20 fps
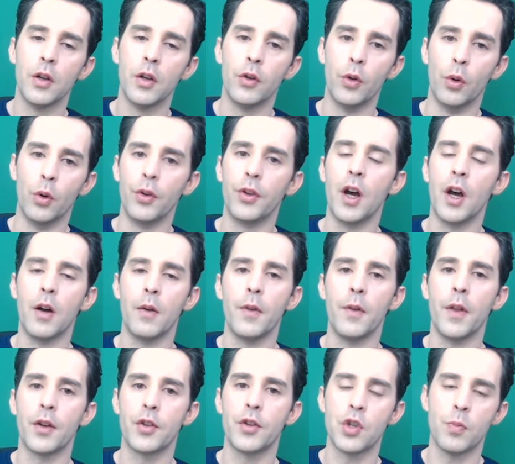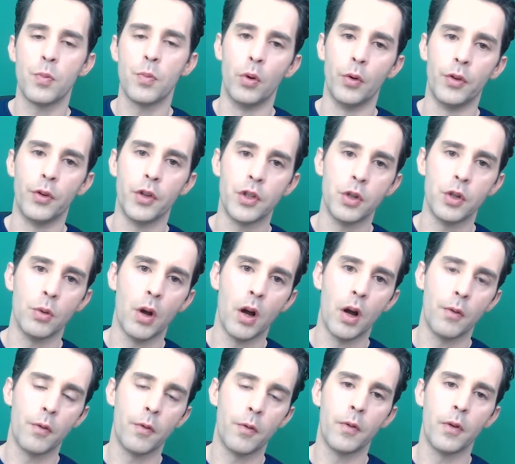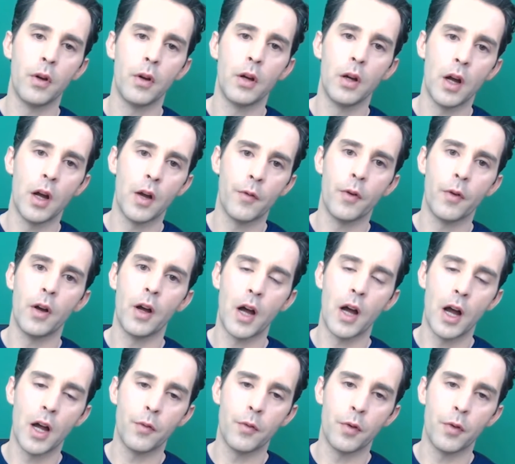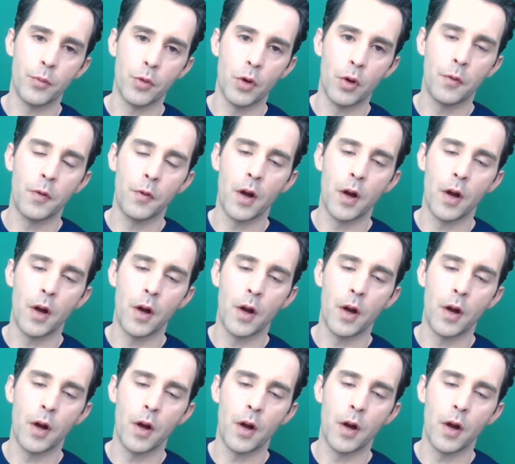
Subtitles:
don't have that support that you have had from your